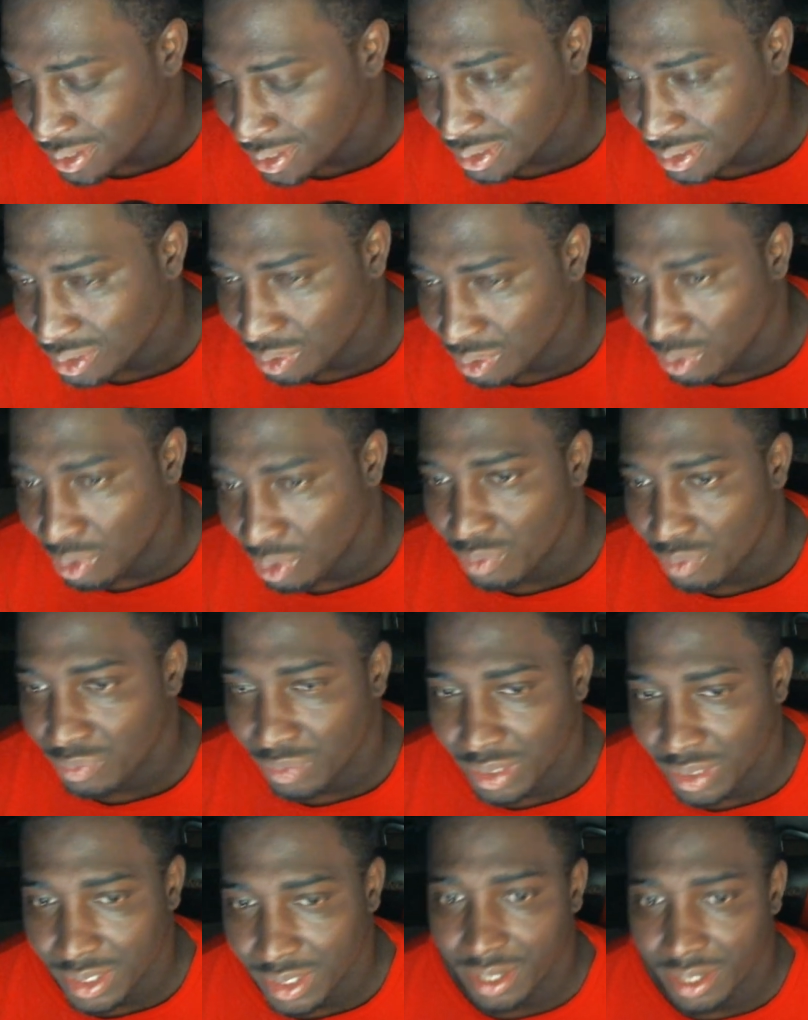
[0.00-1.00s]
So
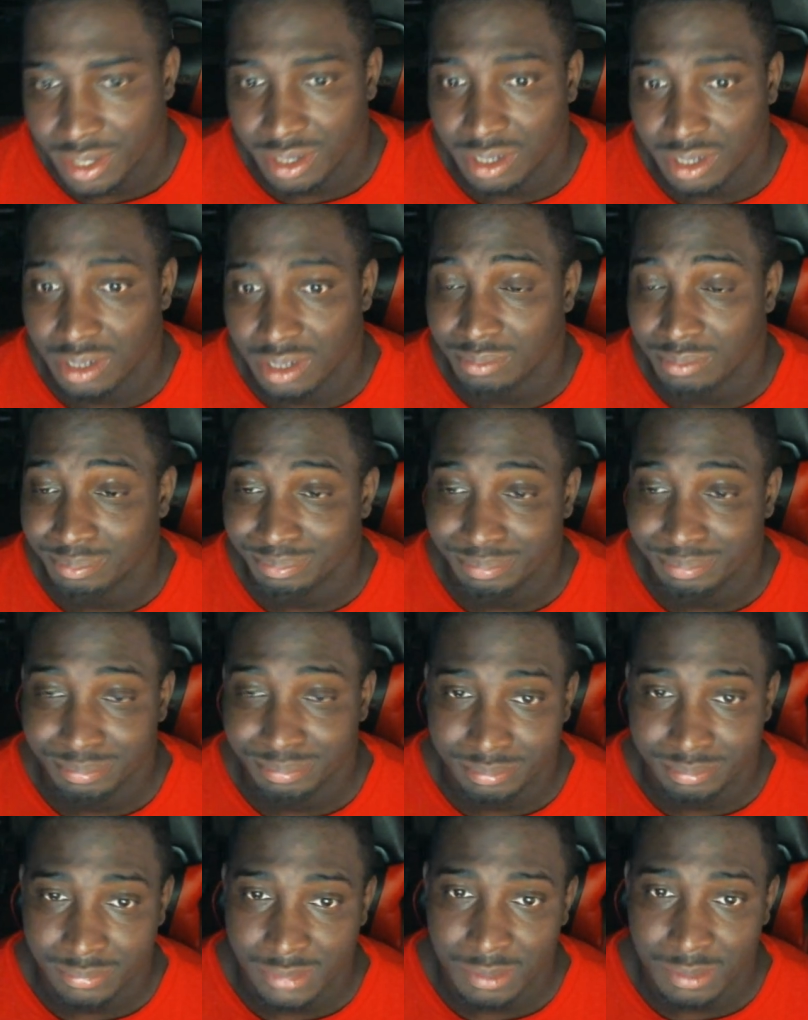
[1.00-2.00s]
hopefully, um,
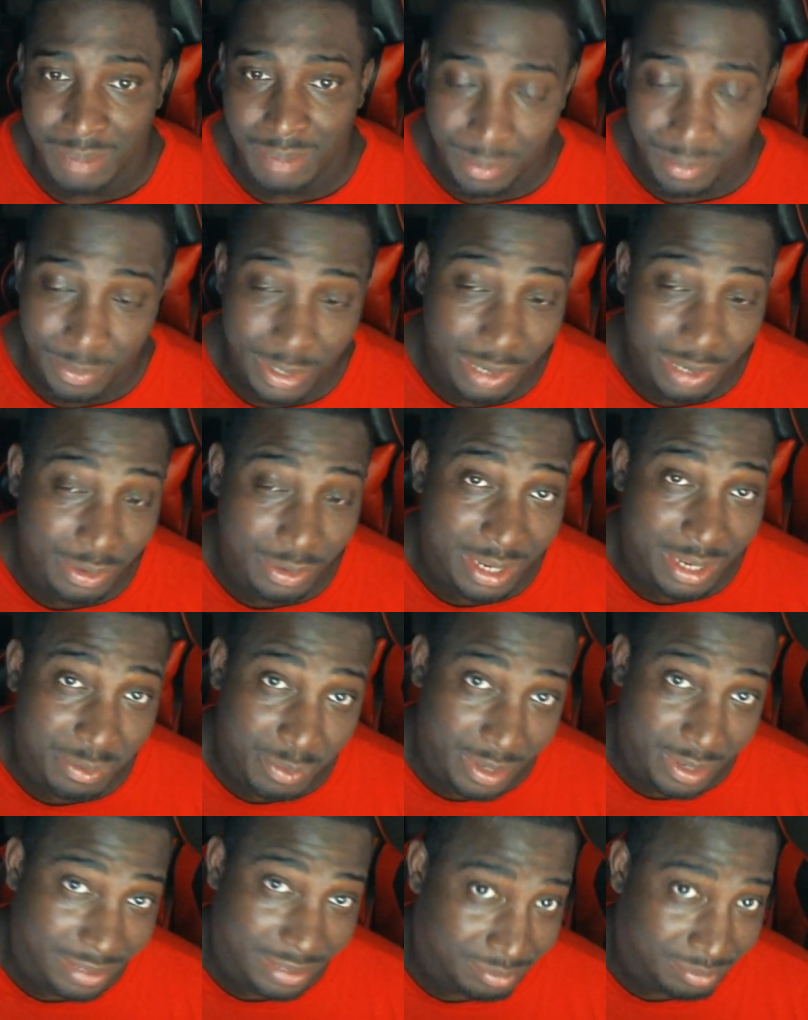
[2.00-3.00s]
maybe we don't get
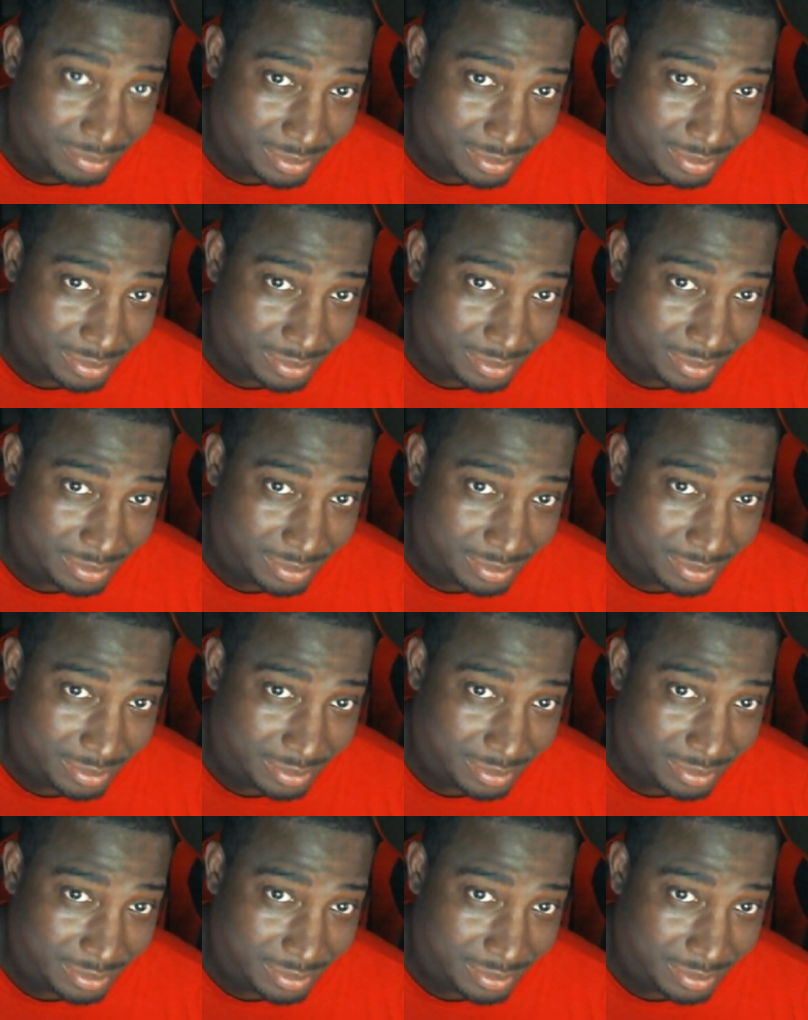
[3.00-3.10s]
one.